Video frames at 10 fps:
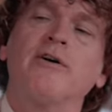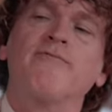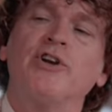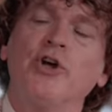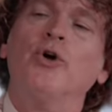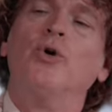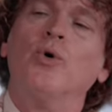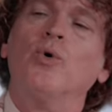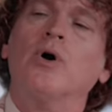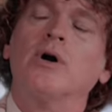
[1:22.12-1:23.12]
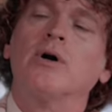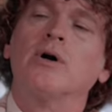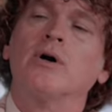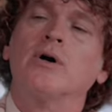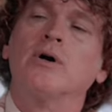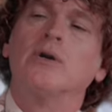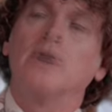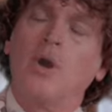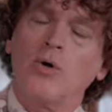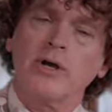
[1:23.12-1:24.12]
of the new,
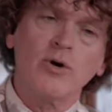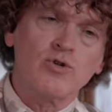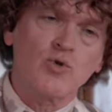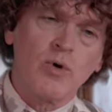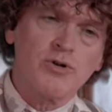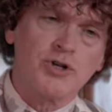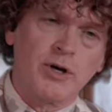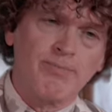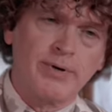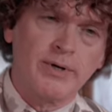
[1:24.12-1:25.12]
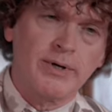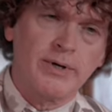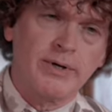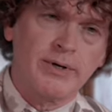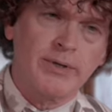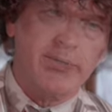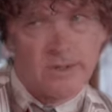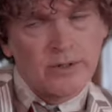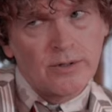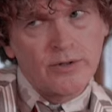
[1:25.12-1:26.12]
Holy Ghost worship,
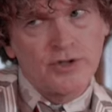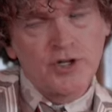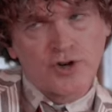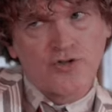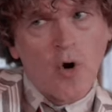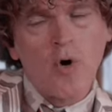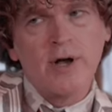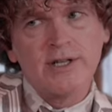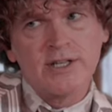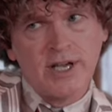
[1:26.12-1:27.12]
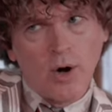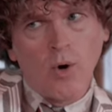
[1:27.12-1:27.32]
destroys the